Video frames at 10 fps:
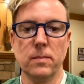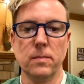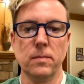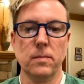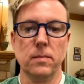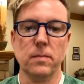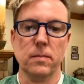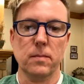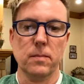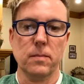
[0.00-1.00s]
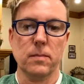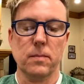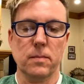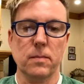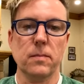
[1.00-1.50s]

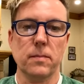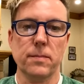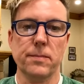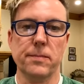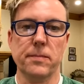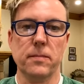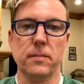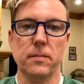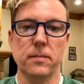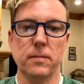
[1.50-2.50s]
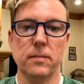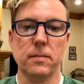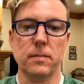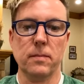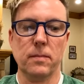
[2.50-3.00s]

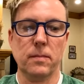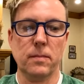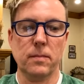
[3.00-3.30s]
[no speech]